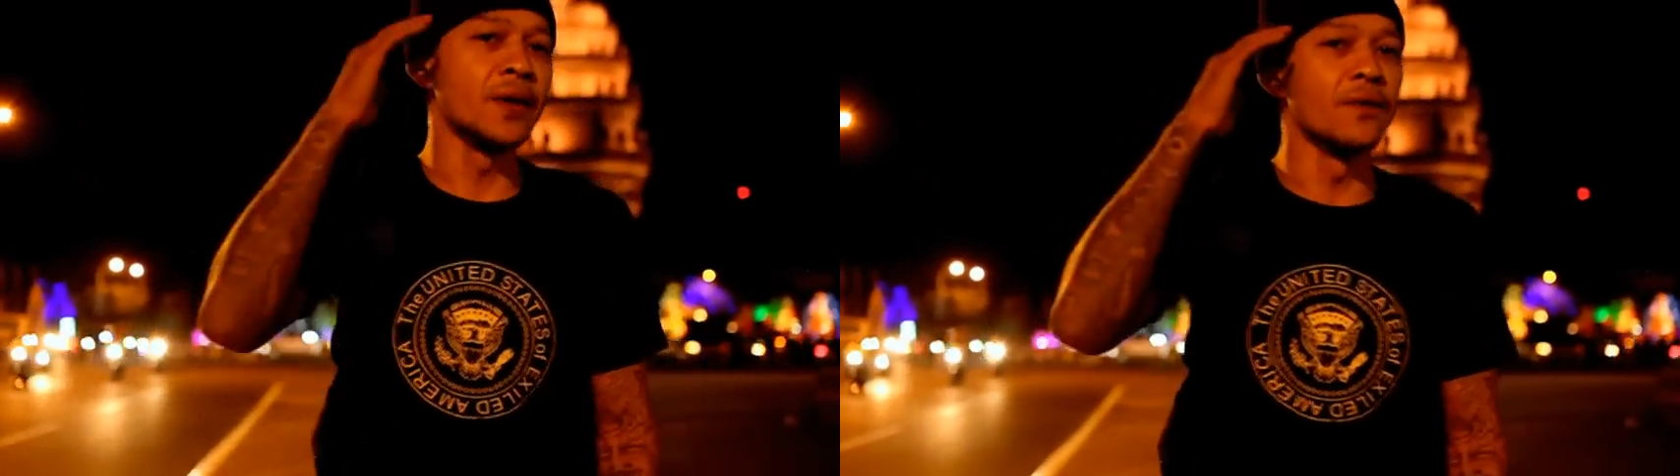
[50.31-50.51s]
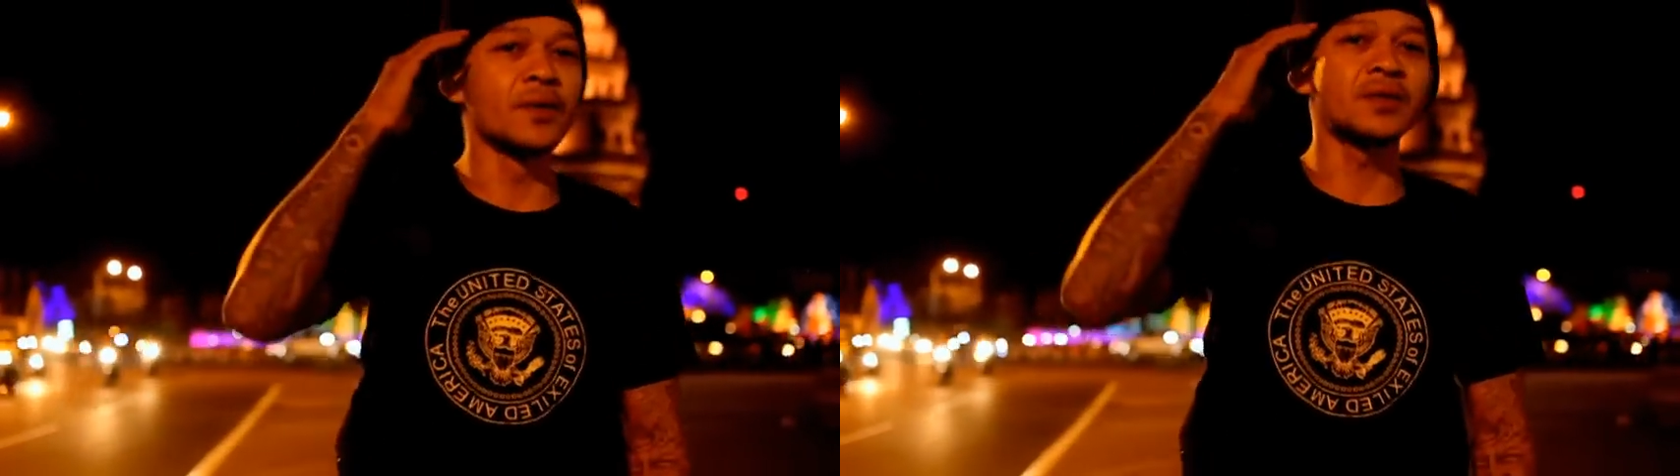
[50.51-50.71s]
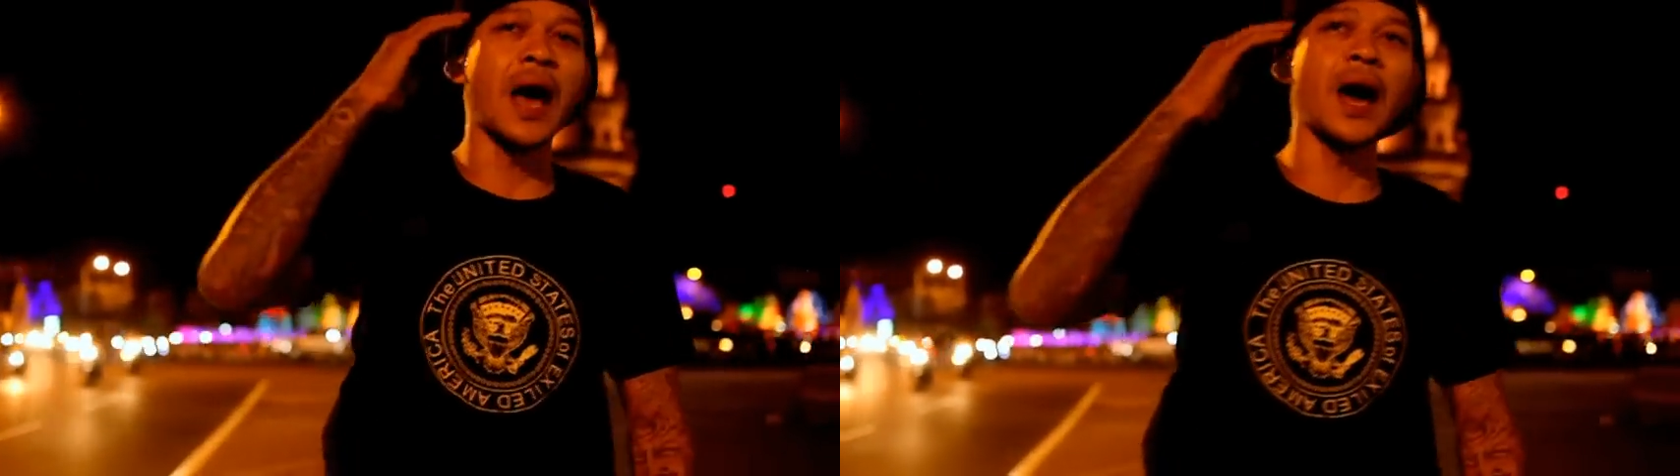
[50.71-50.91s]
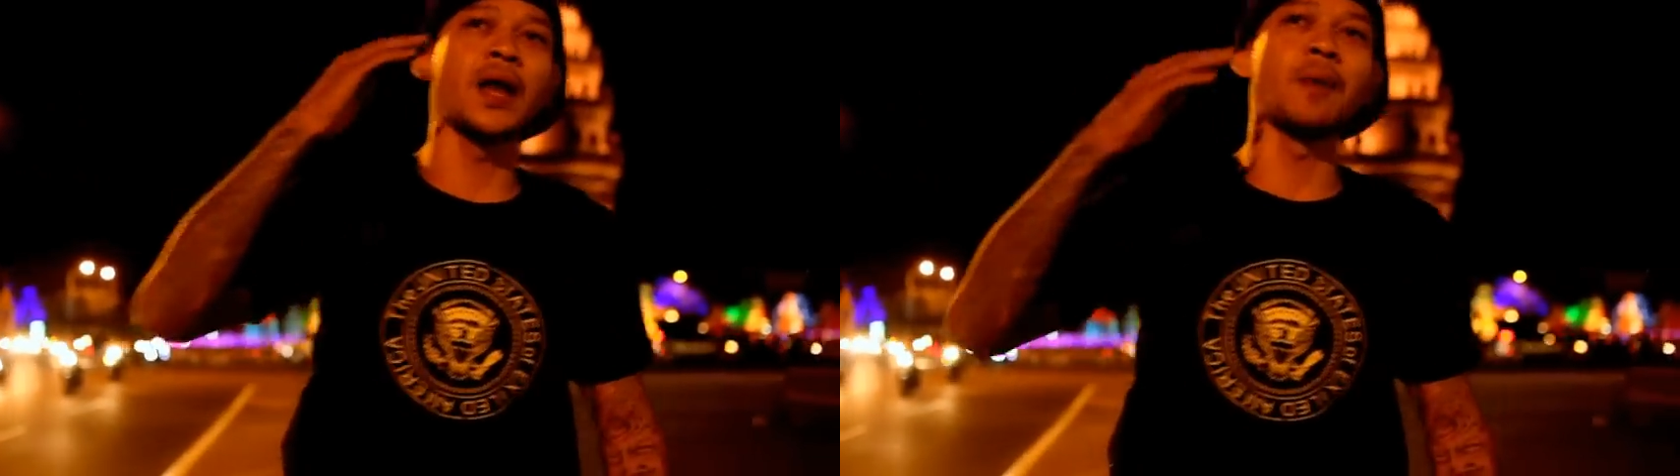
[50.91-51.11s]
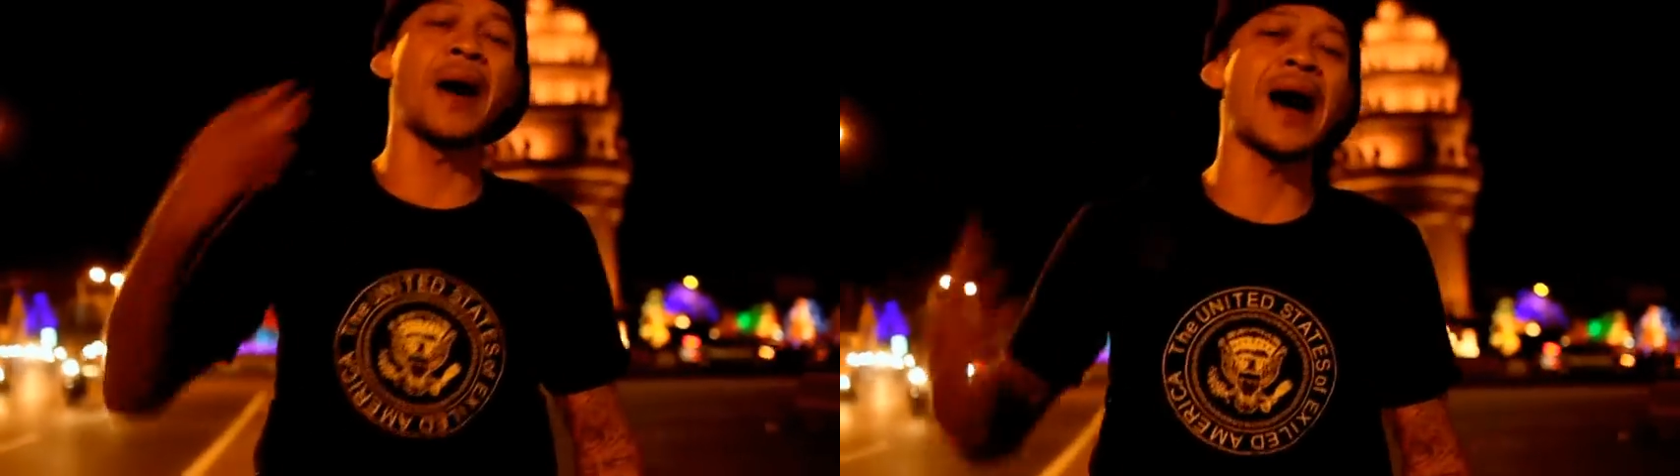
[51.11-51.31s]
even thought
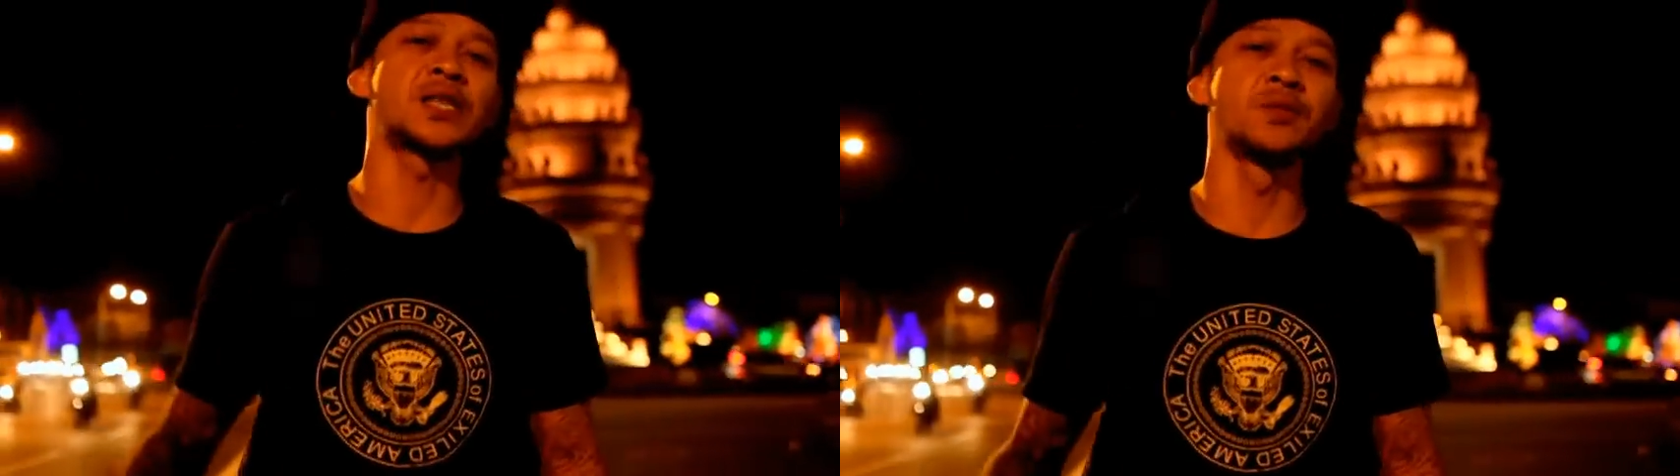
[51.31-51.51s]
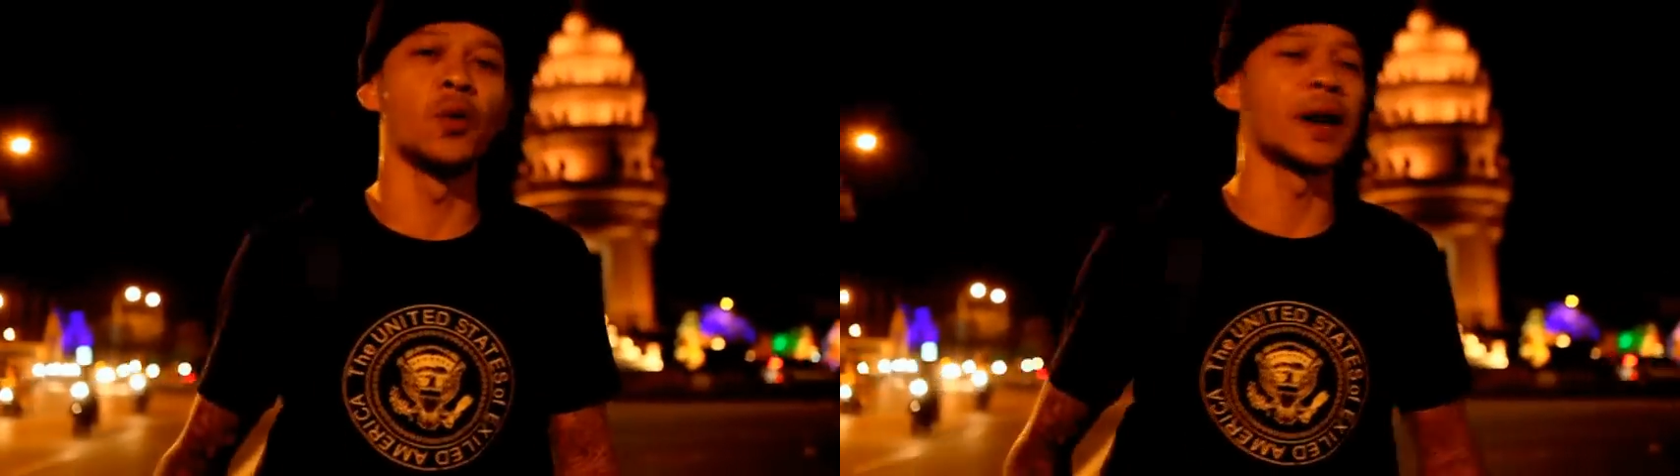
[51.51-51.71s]
it possible when